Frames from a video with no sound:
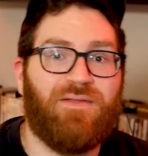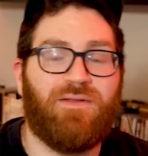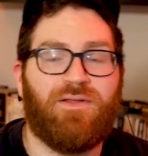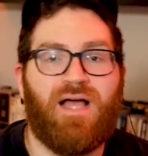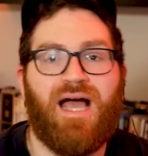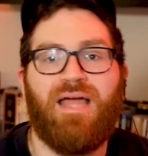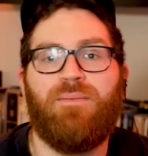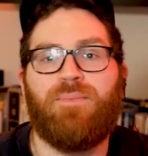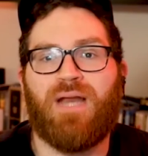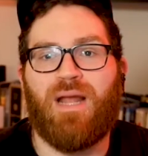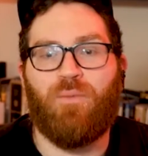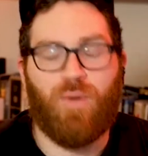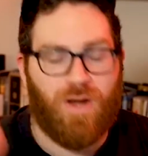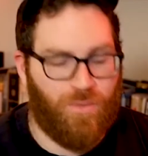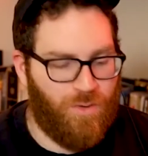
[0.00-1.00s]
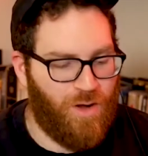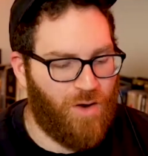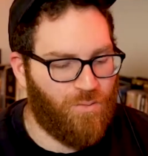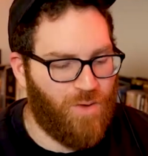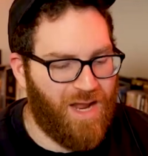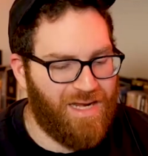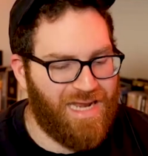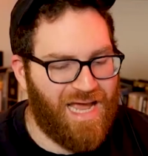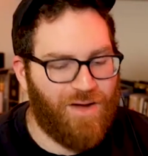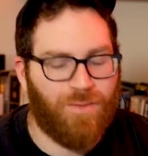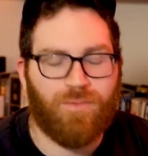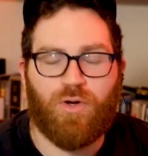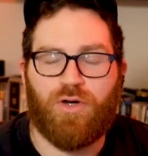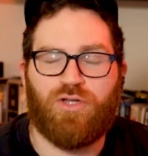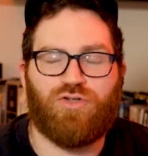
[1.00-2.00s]
line, but where we are right now, I'm
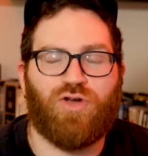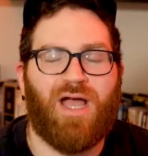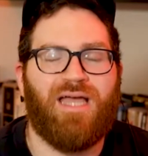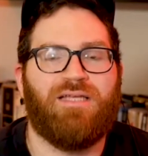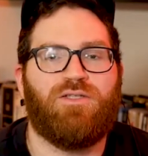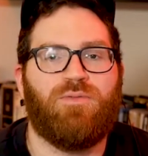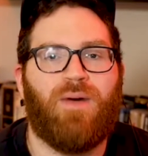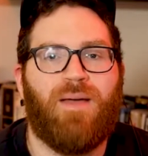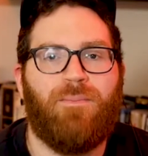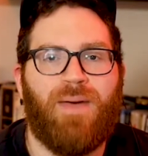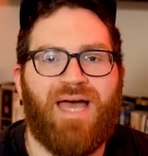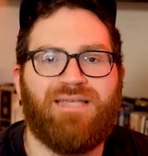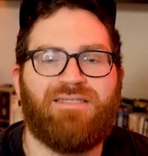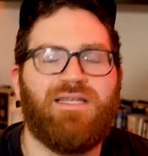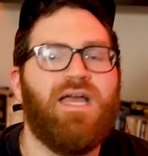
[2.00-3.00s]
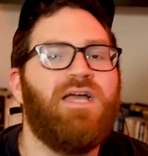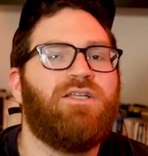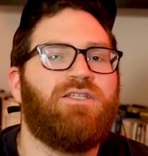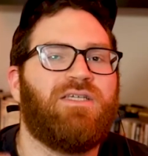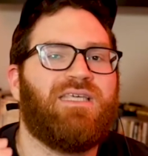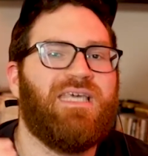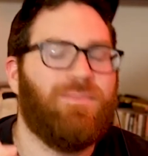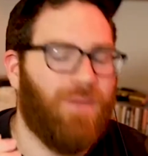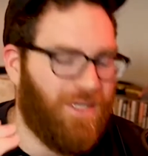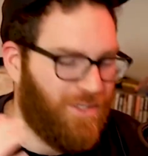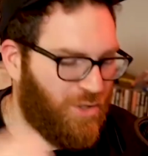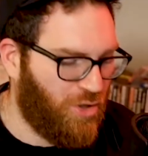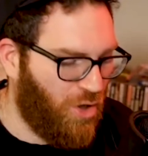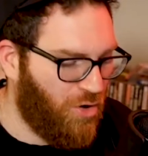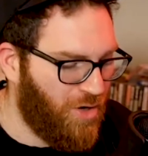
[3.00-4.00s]
going to try and do my best to keep it
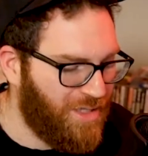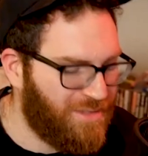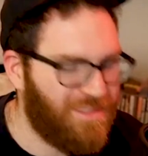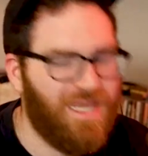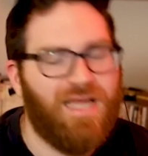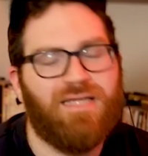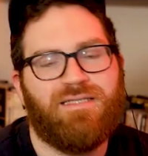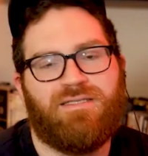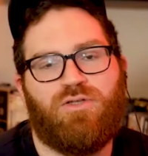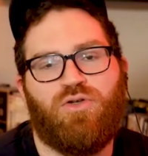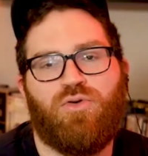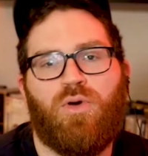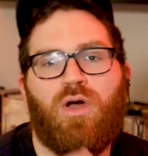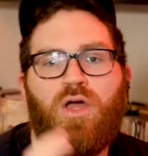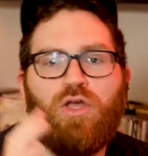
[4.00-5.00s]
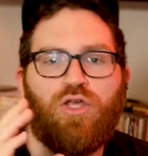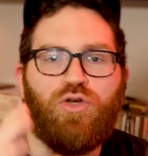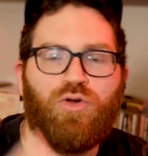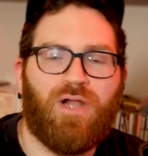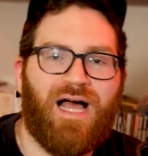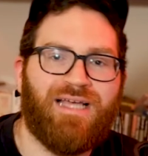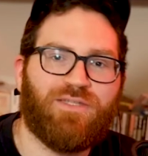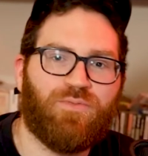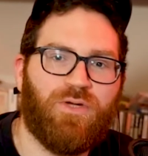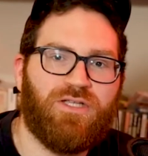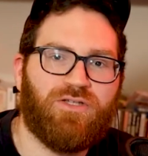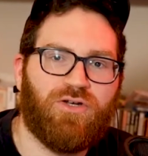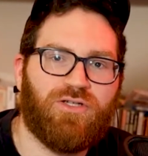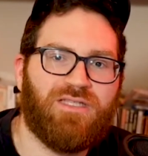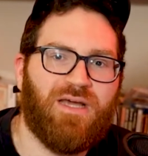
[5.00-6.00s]
current, to utilize
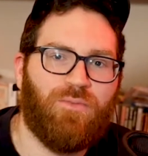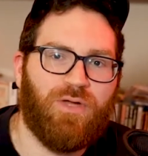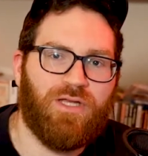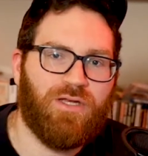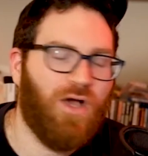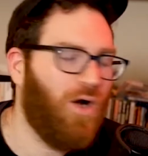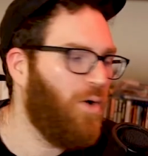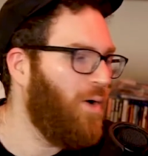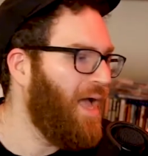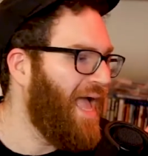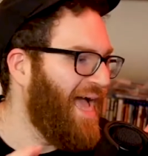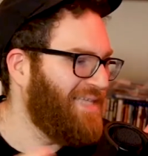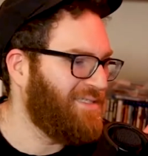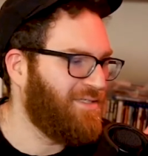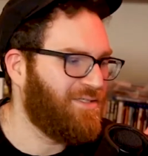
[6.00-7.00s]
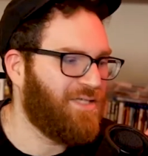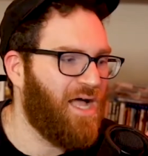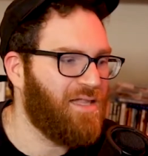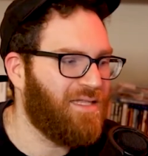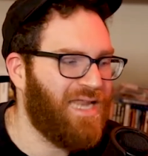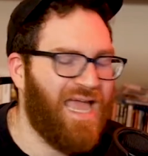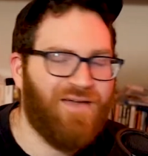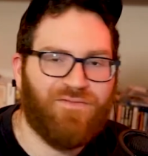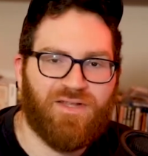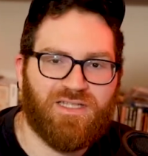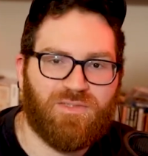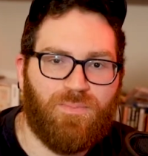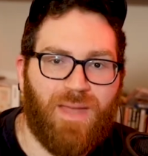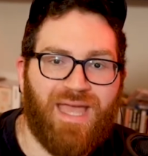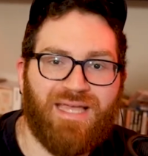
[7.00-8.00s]
research that we know has a solid
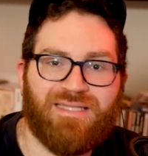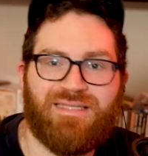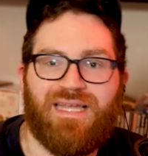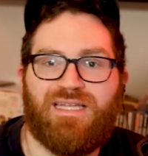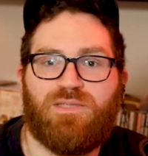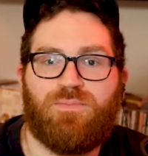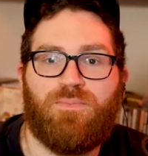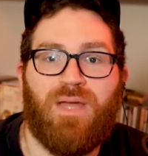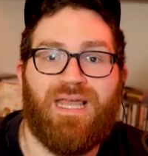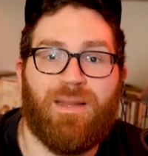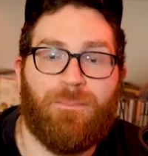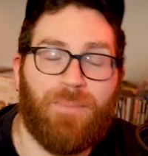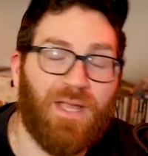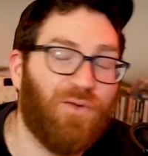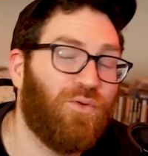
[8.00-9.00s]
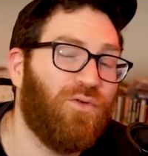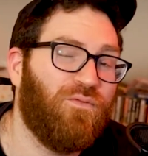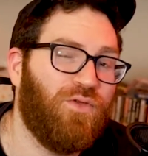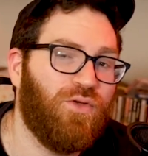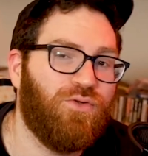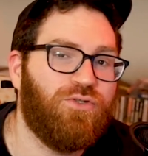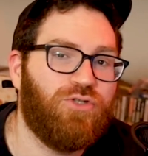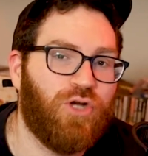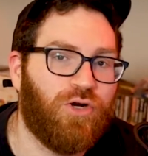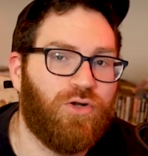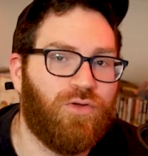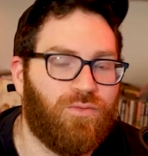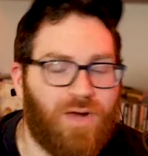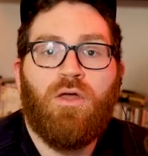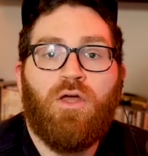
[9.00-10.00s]
evidence base that is in a peer reviewed
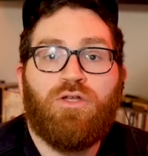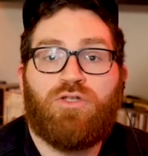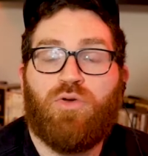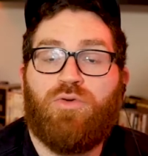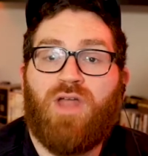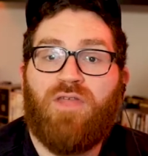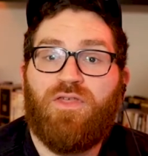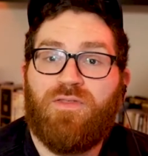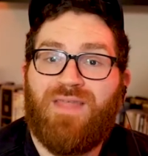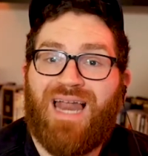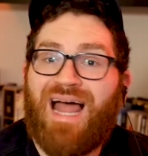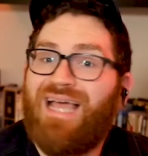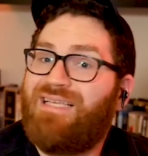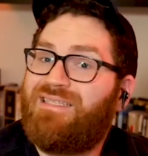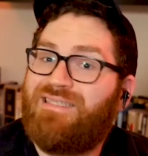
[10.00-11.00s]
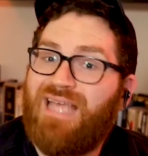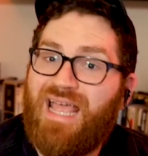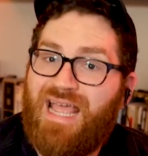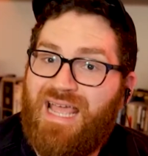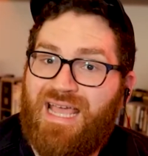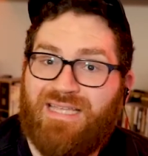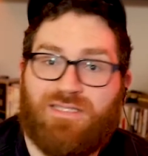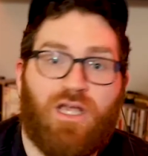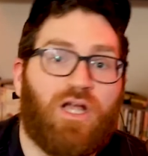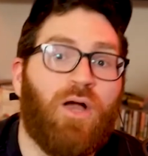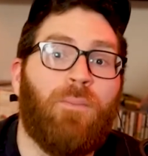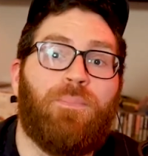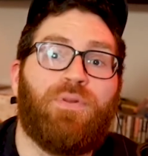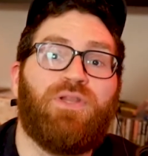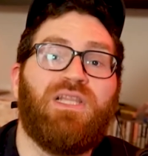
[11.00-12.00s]
journal, right? So nothing that I say is
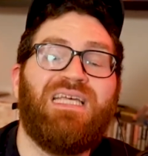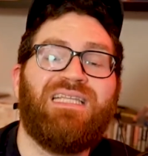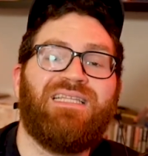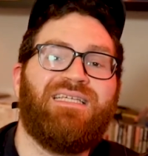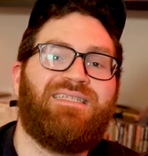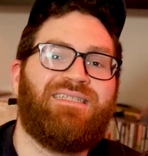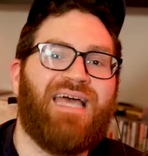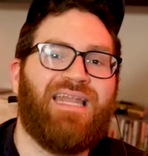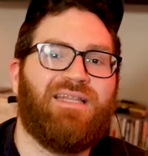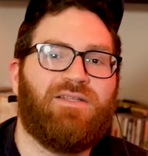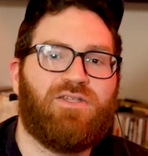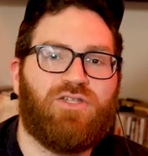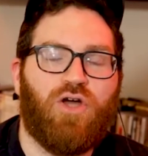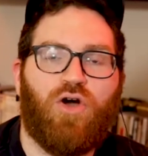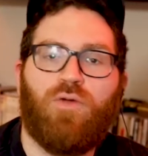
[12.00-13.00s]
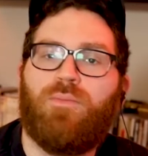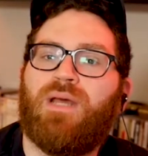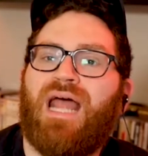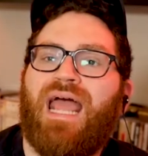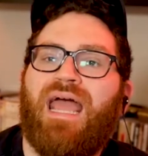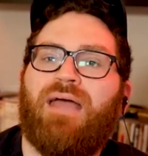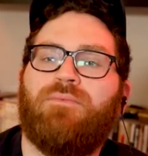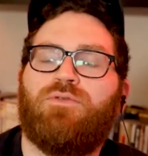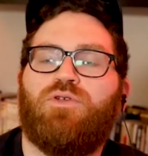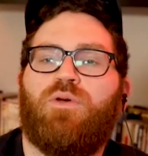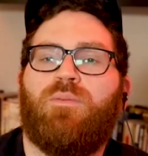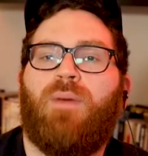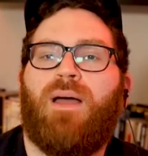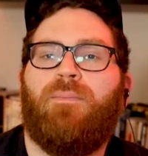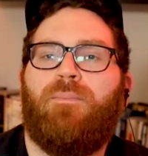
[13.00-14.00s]
completely set in stone, but I am
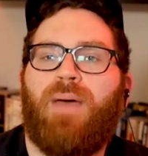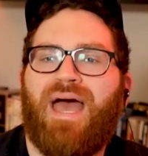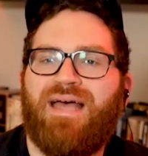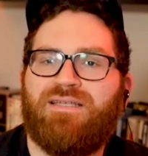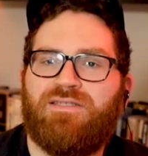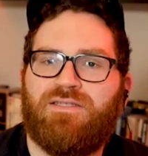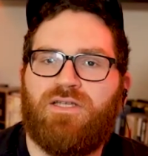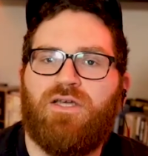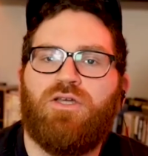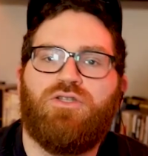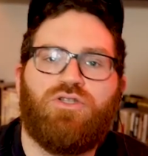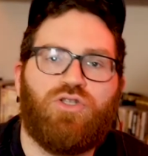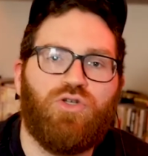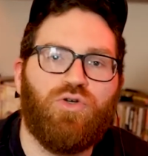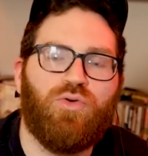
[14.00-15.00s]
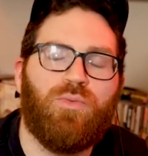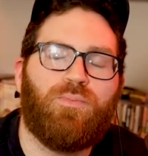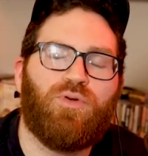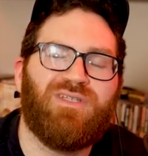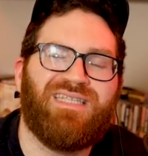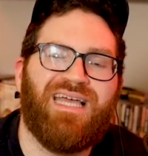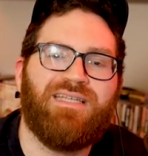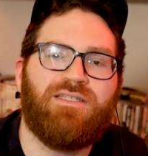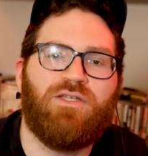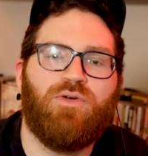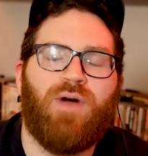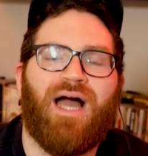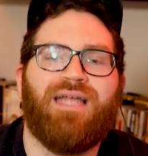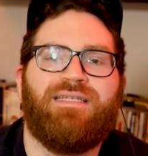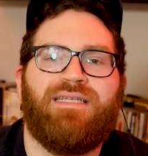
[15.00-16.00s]
doing my best to present to
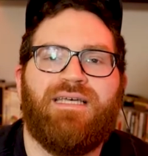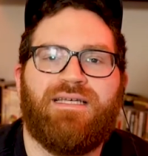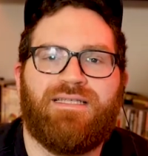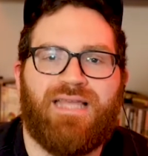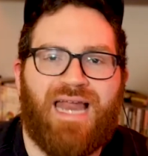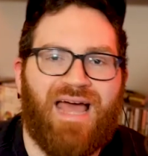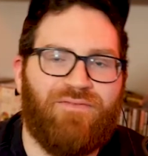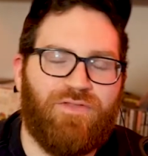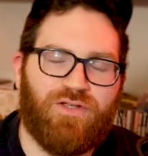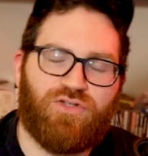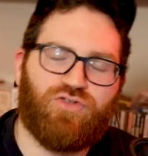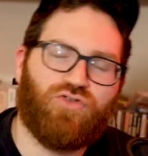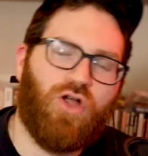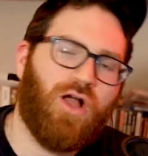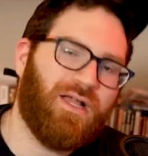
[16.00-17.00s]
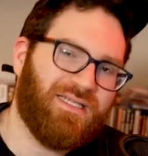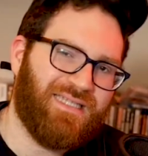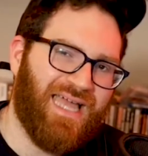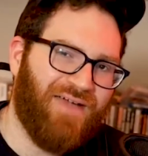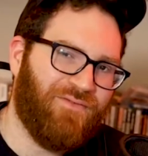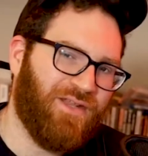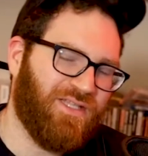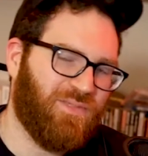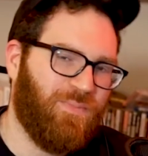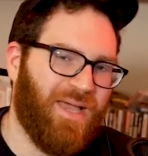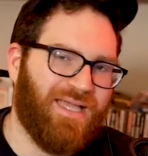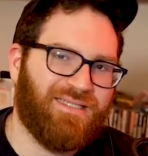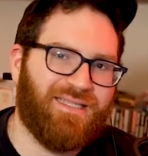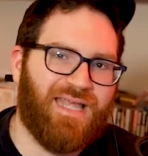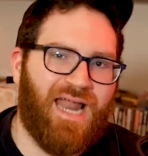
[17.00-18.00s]
you ideas that have the strongest evidence
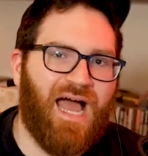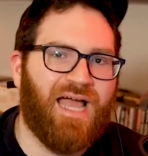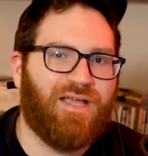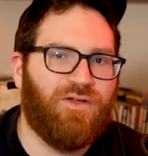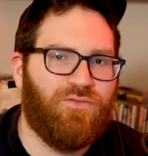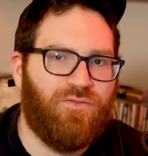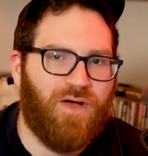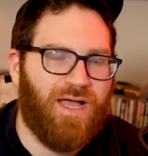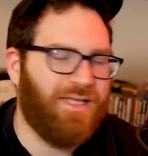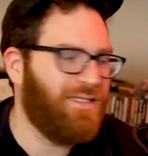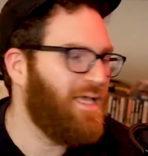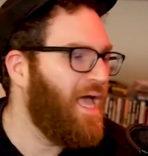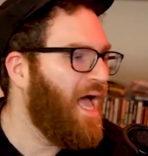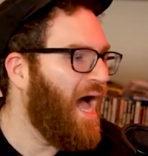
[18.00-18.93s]
base that I could find.